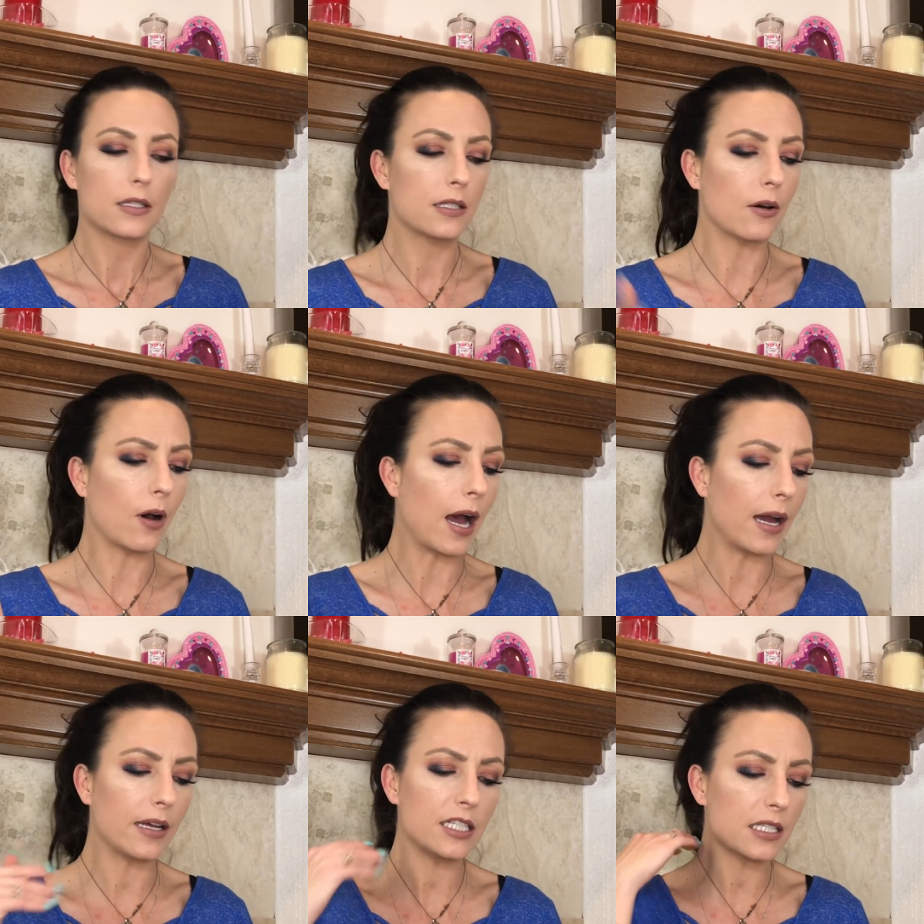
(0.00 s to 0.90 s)
So
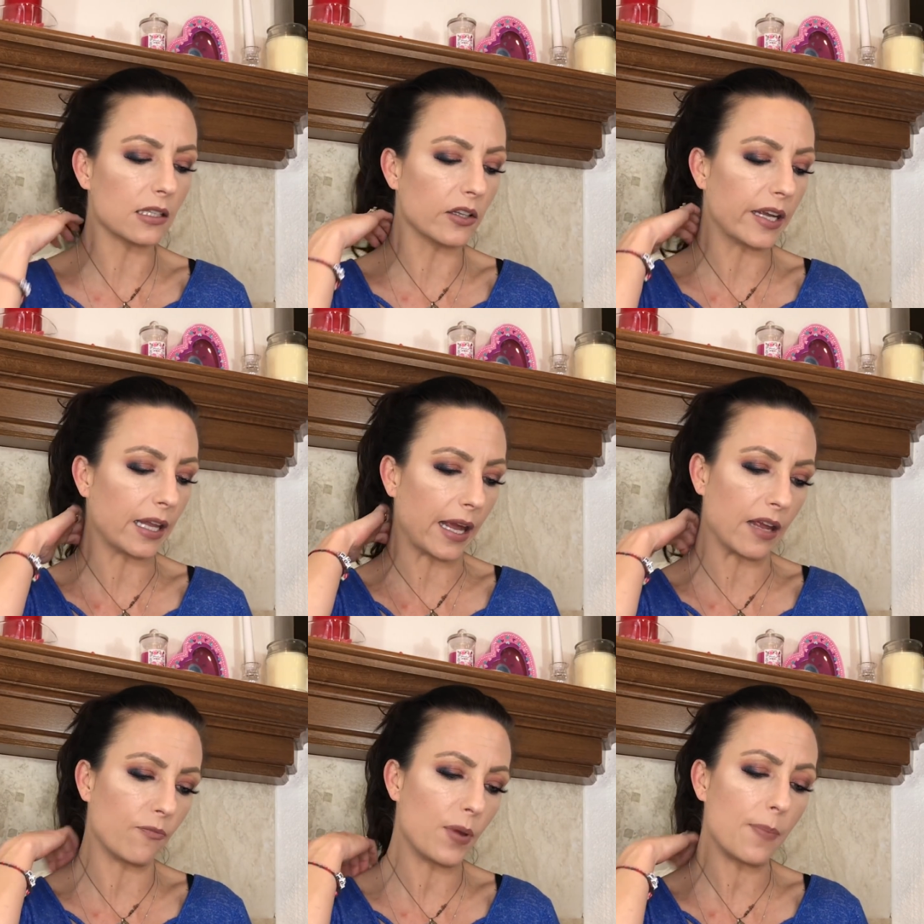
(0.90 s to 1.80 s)
I just look at
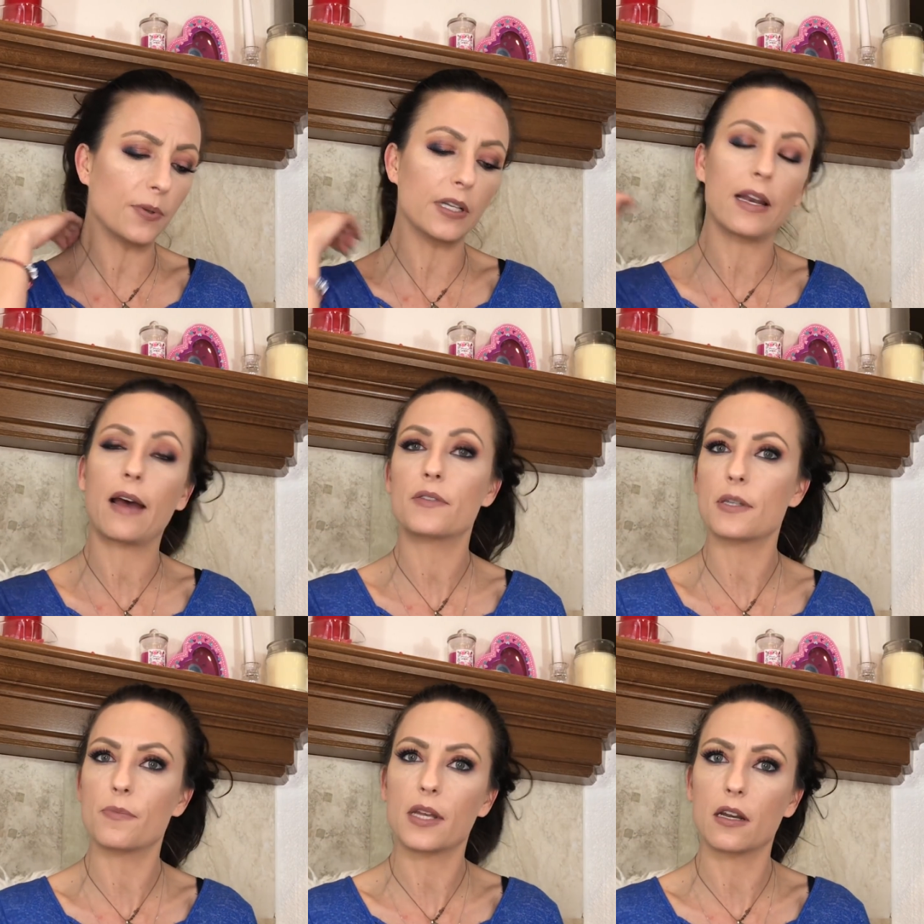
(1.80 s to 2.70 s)
like if people didn't have
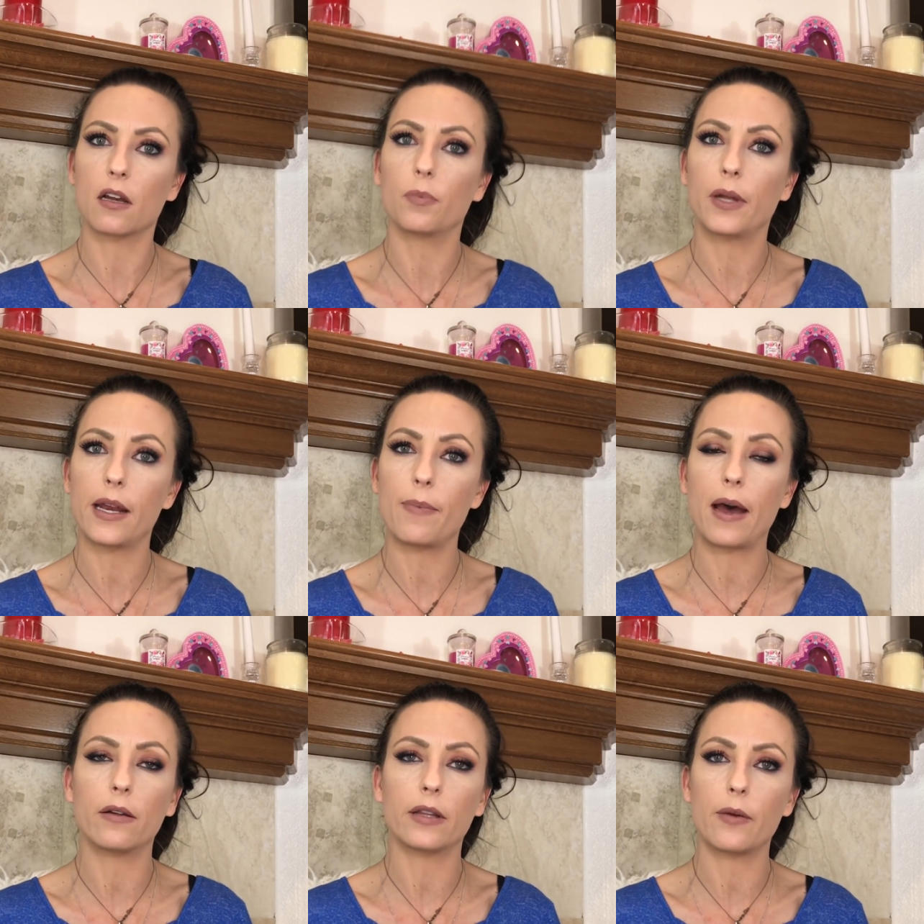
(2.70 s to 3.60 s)
something to complain
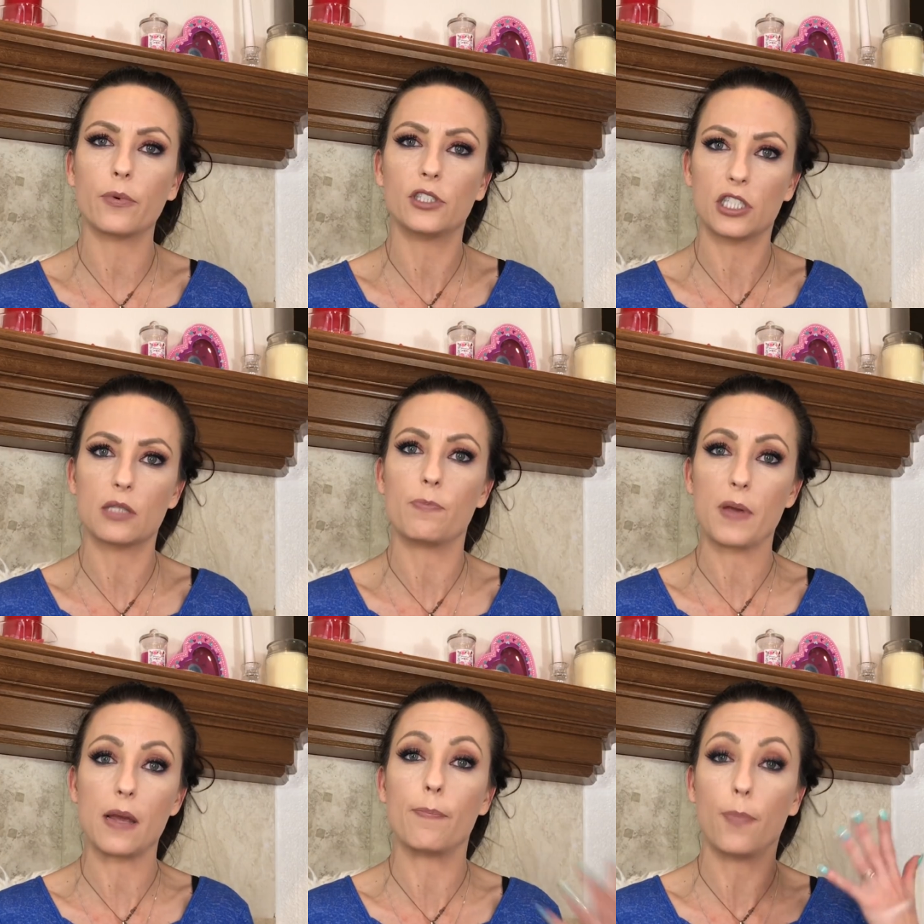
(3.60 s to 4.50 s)
about, they would just
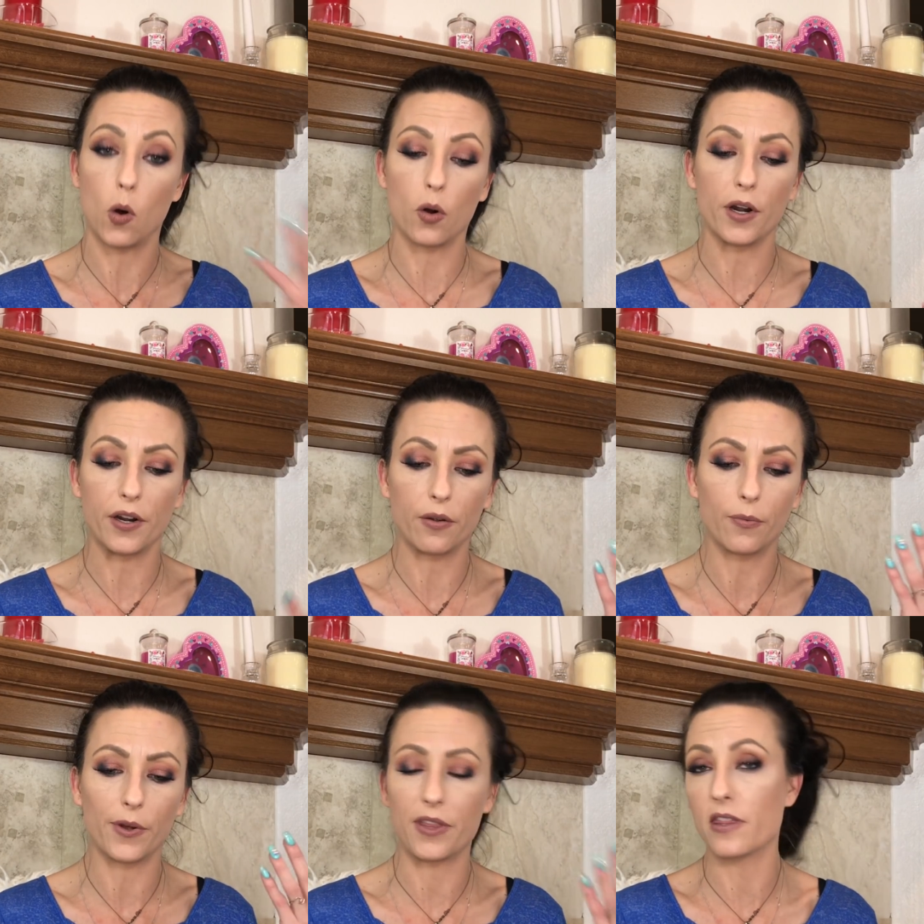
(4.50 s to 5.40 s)
be bored
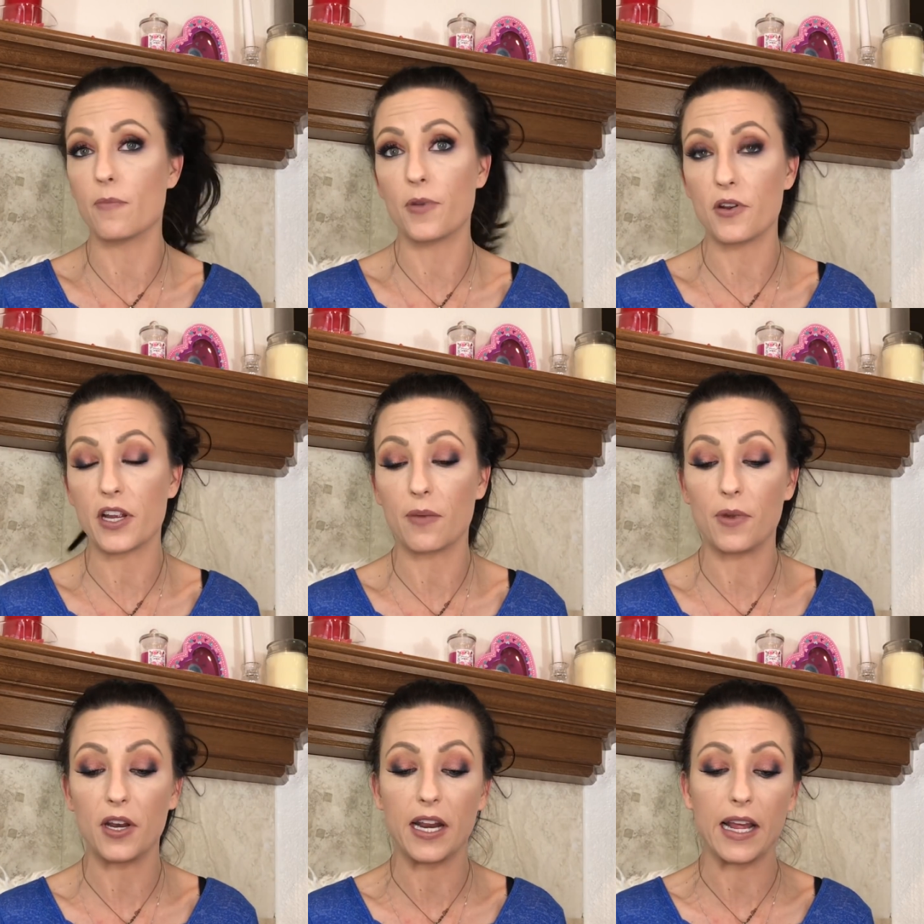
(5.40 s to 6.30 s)
within the beauty
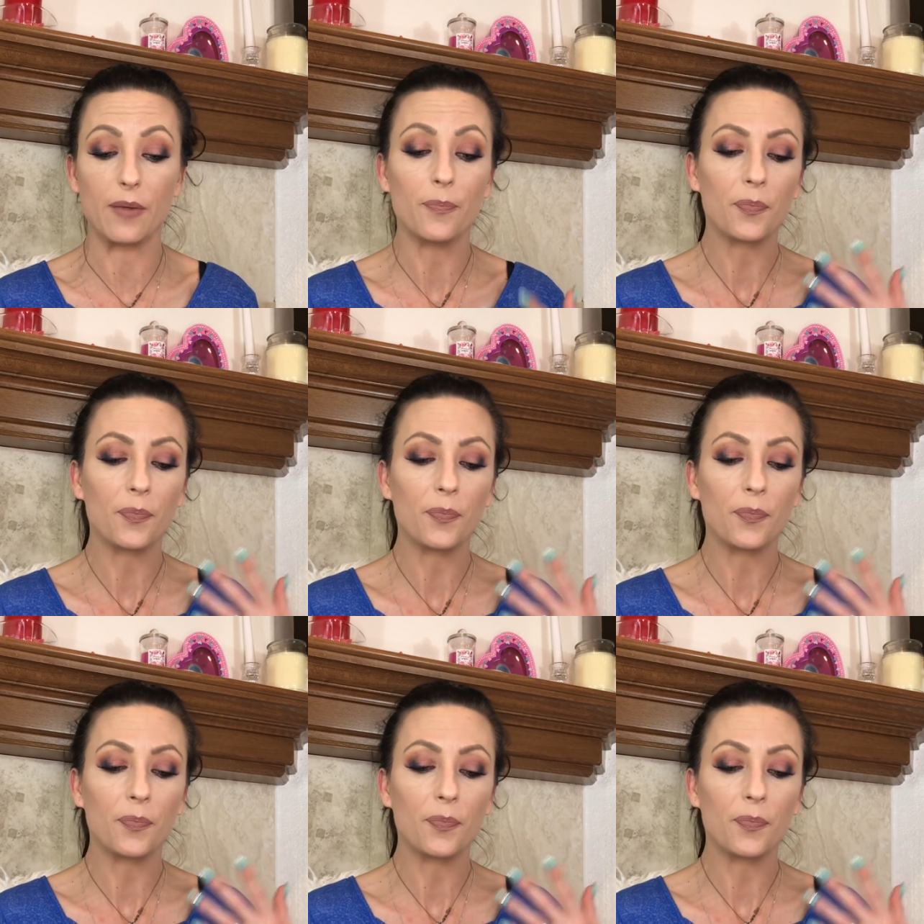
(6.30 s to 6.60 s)
community.